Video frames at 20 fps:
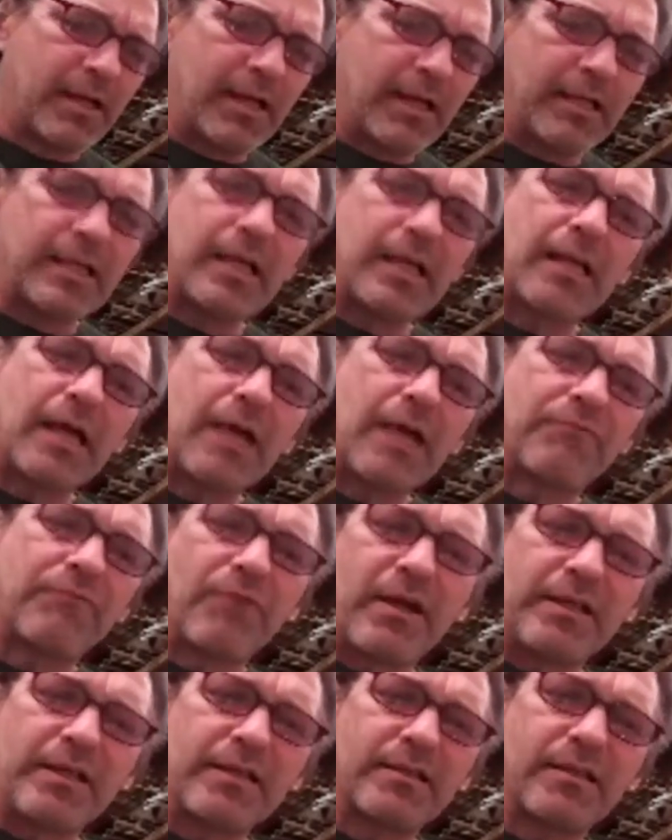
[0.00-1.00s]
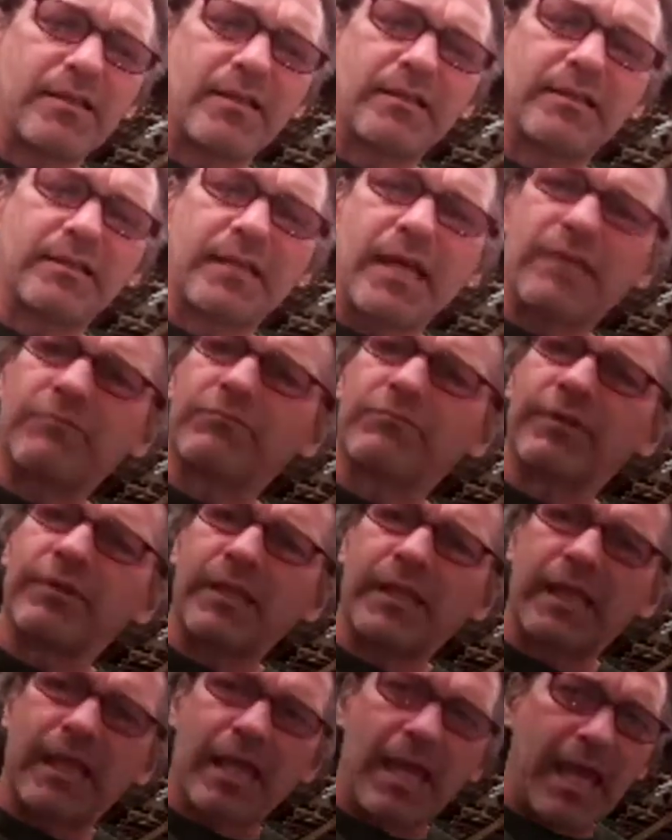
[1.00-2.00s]
And that, I find that
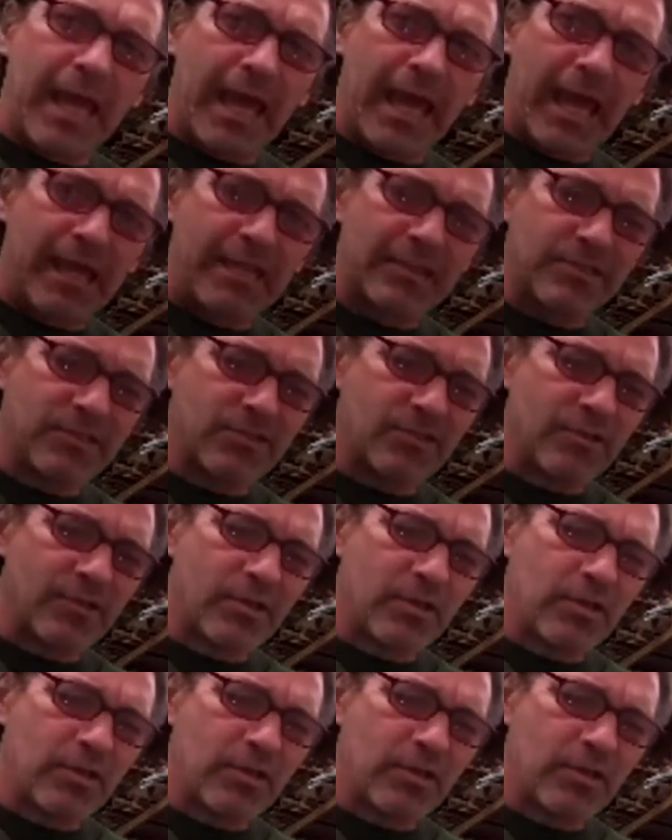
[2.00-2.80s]
really adds